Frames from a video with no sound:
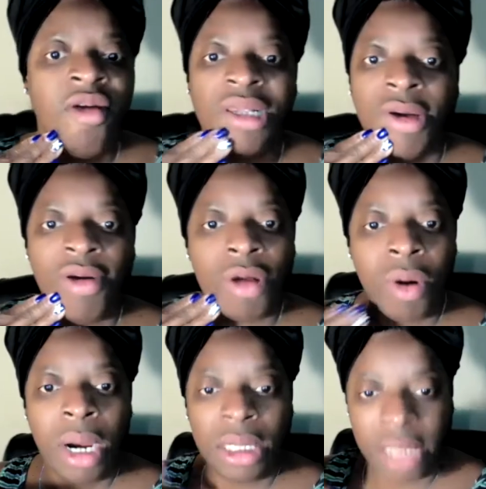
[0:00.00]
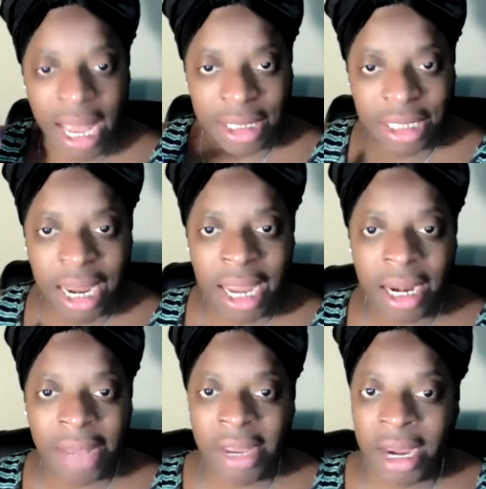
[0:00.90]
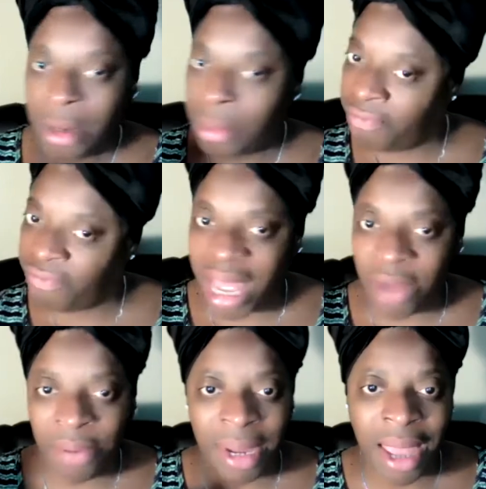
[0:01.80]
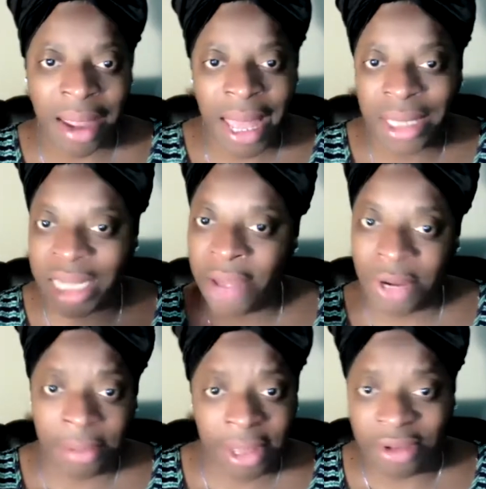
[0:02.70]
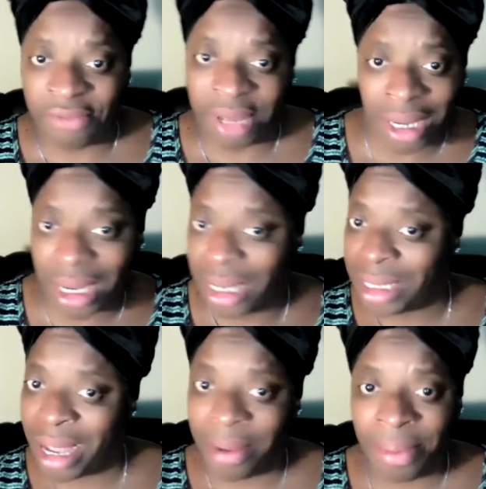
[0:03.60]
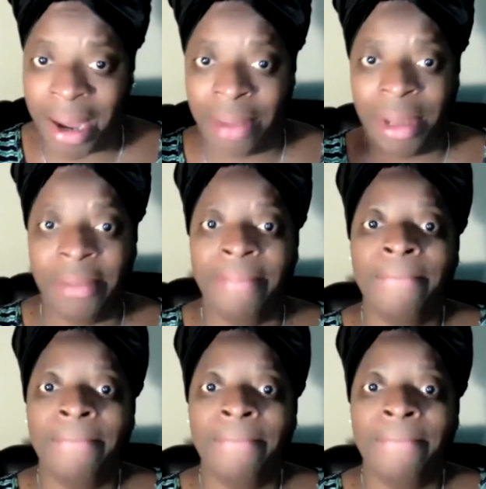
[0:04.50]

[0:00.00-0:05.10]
So of course I stayed up there. Fine with me. I got down with the motherfucking get down, baby.